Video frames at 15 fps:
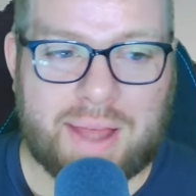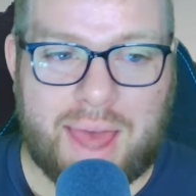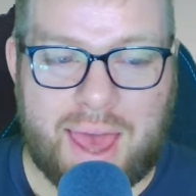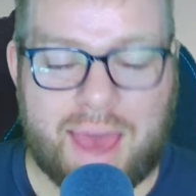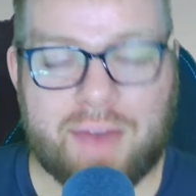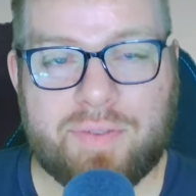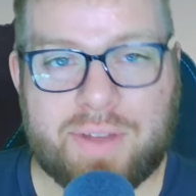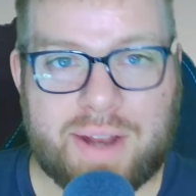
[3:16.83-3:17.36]

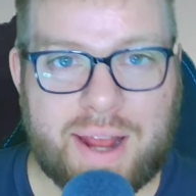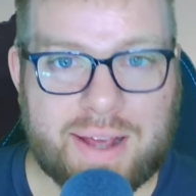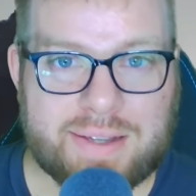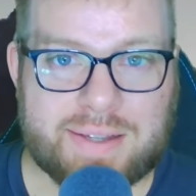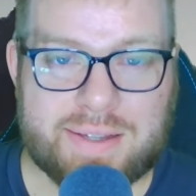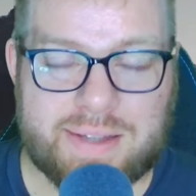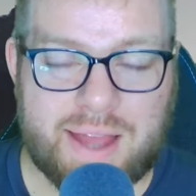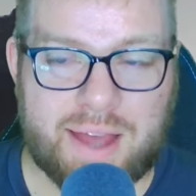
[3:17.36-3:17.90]
having
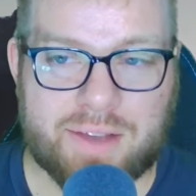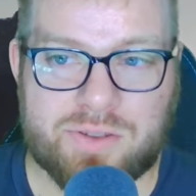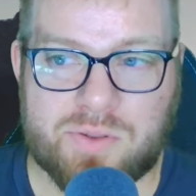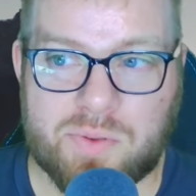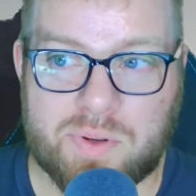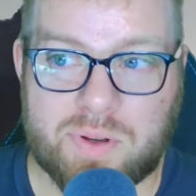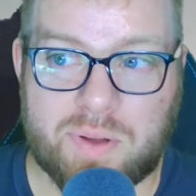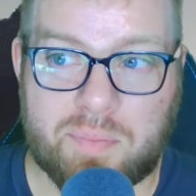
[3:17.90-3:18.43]
access to
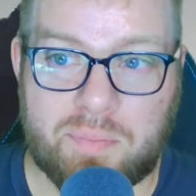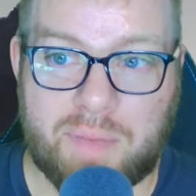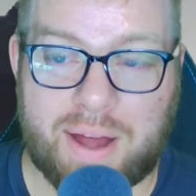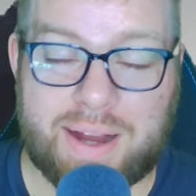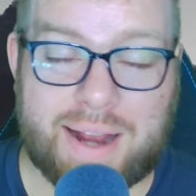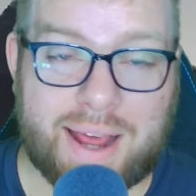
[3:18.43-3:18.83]
Xorg might